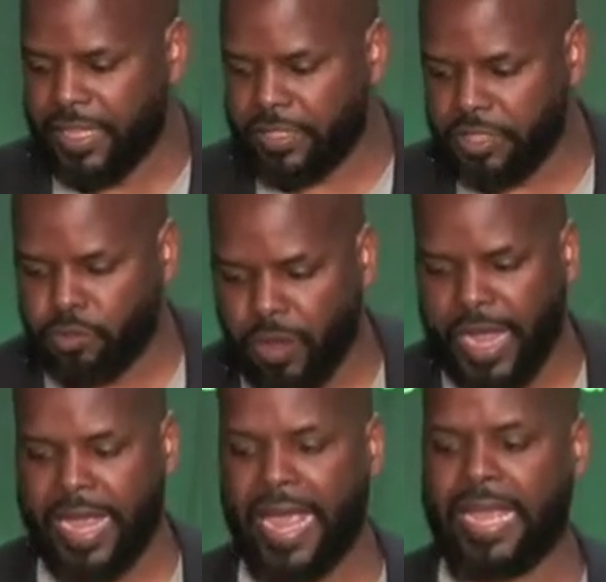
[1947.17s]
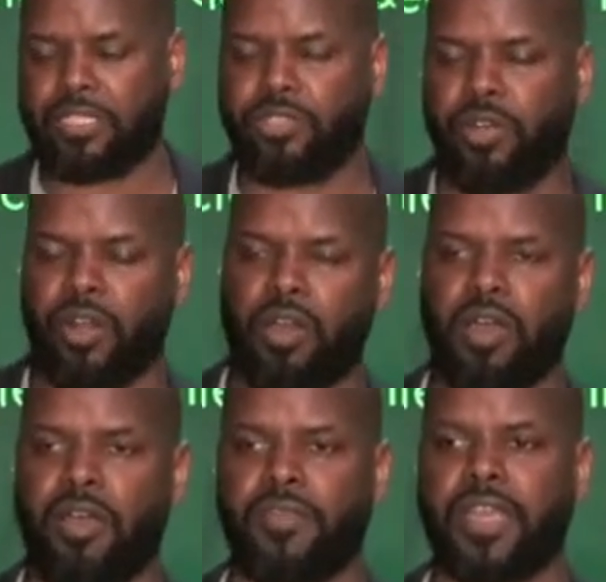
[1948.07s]
And this is why I started
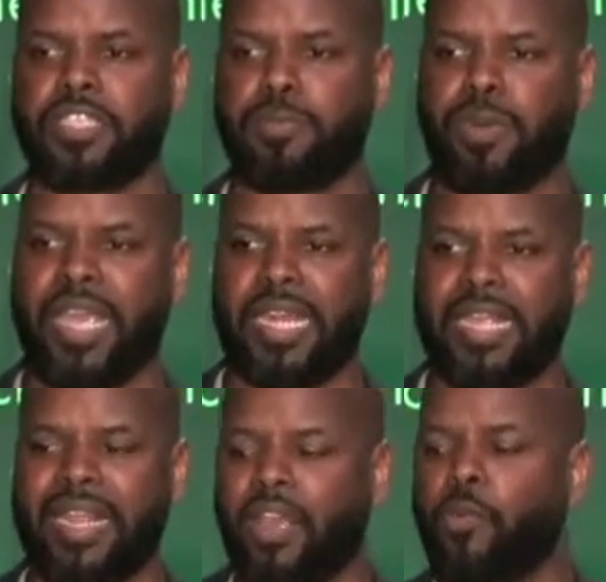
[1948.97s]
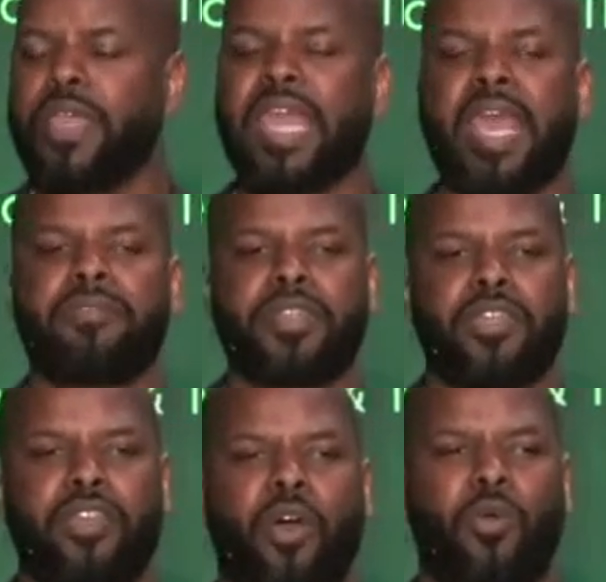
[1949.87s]
off explaining we have
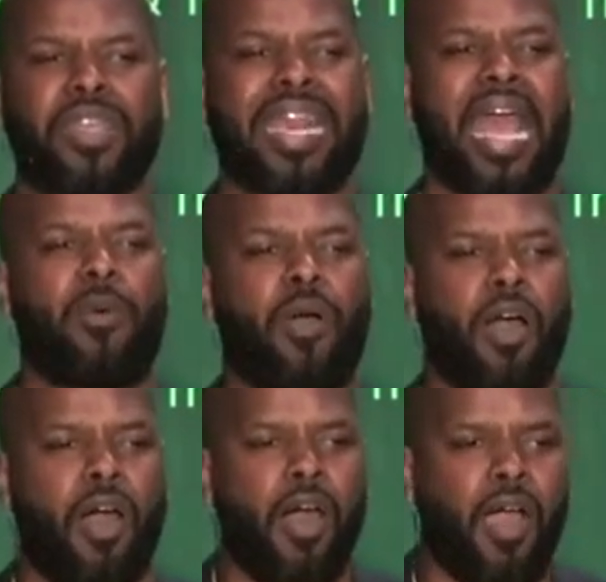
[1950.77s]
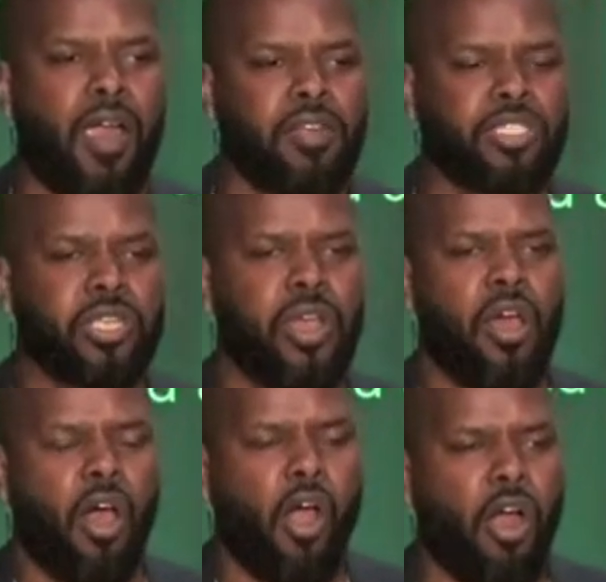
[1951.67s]
to know that our hearts
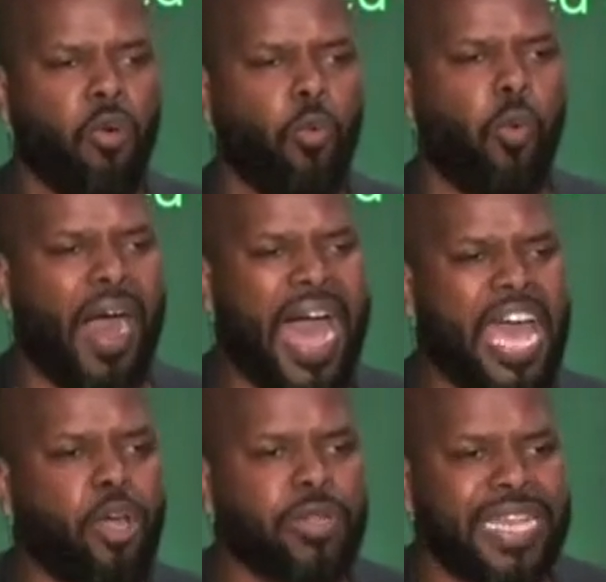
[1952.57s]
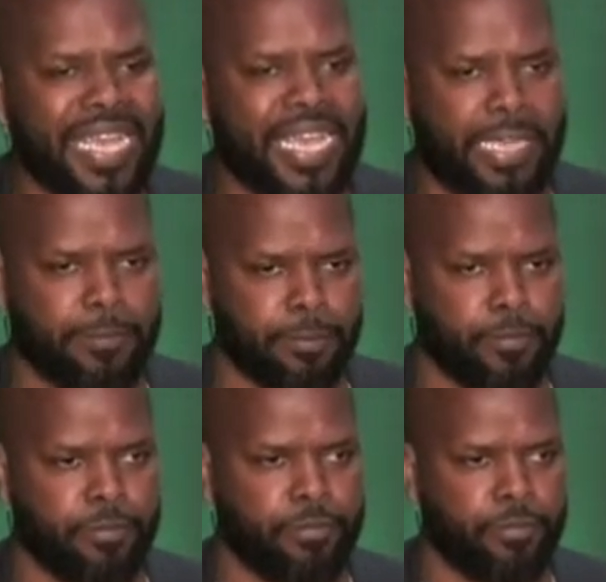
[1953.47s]
are wildly.
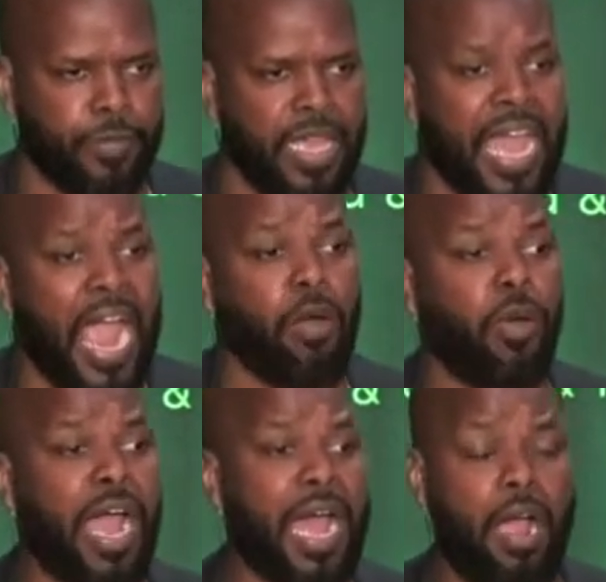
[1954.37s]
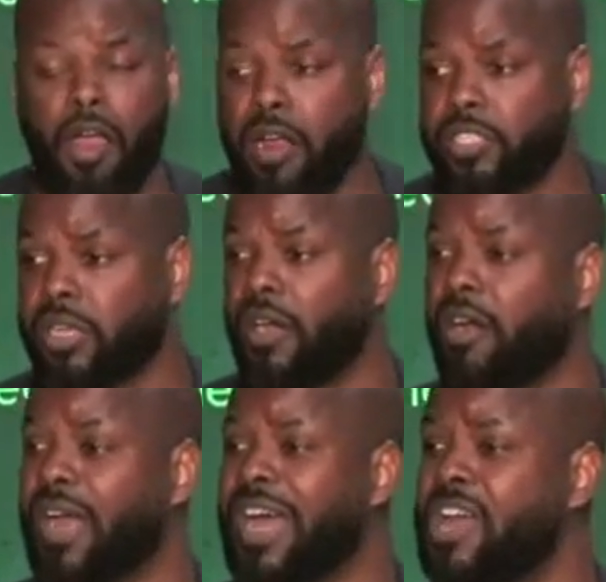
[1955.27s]
Our hearts
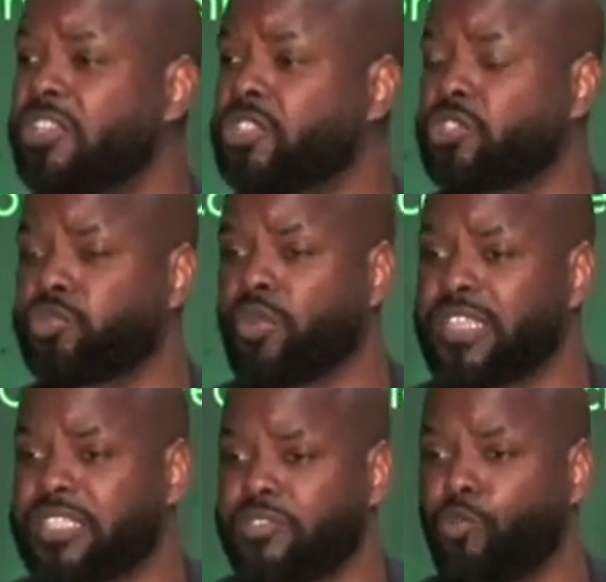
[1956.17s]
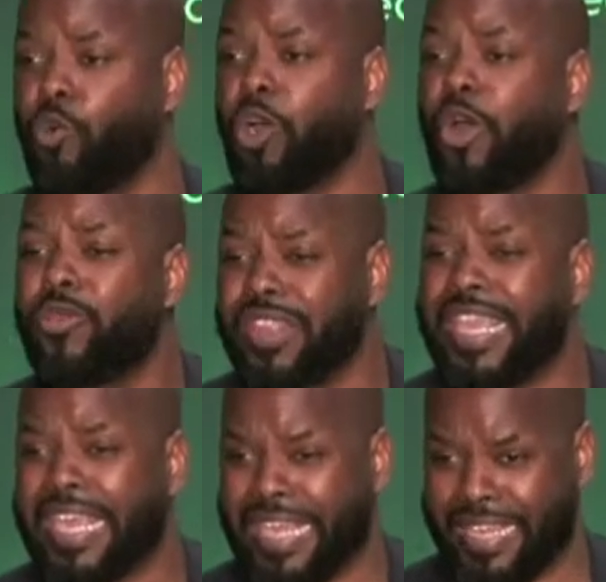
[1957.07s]
are
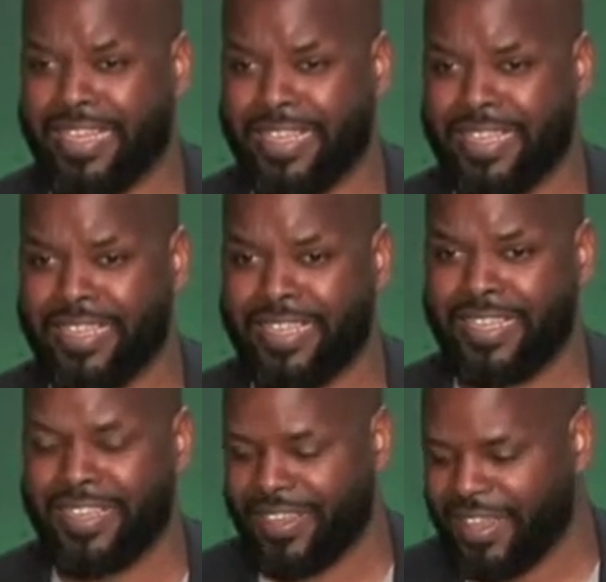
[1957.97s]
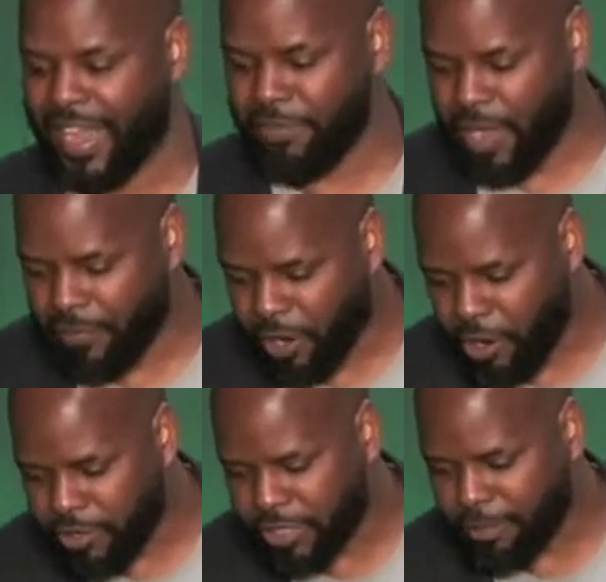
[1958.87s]
untrustworthy. Have you ever
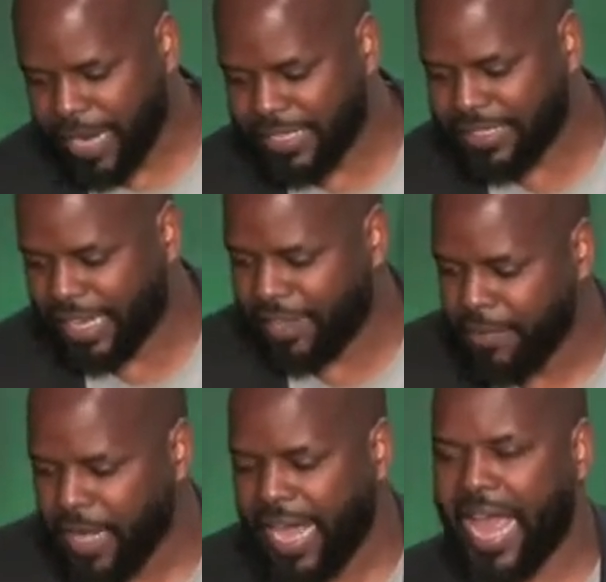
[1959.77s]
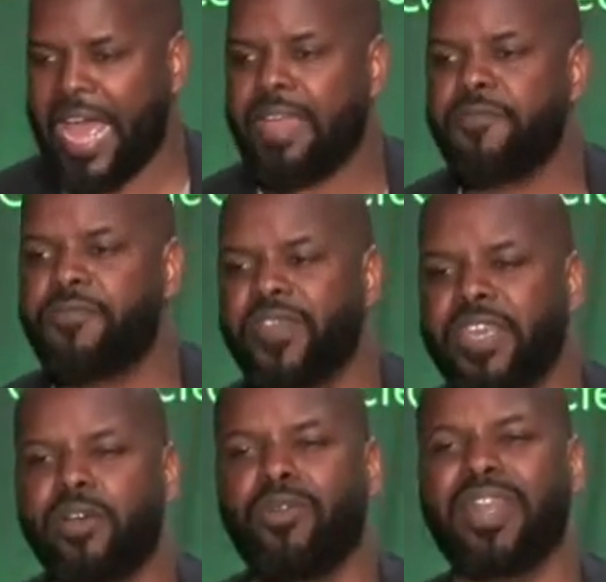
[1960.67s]
heard somebody say, I
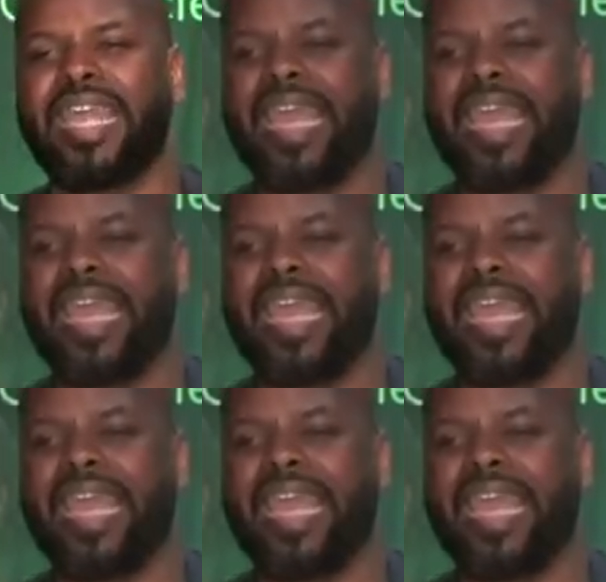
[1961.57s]
feel